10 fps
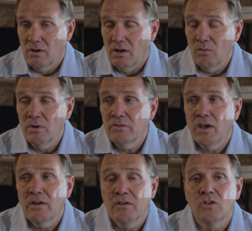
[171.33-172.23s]
I once
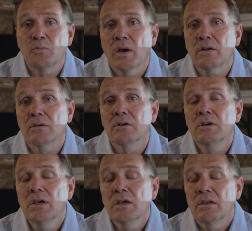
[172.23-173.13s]
had an inspector
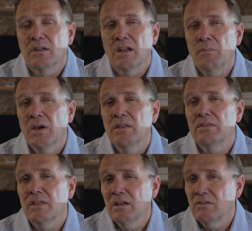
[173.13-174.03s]
that I made
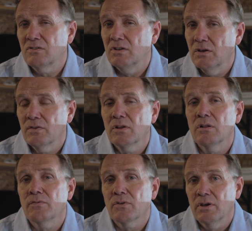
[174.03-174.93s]
things
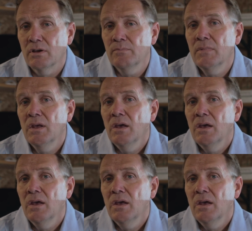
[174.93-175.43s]
difficult for him,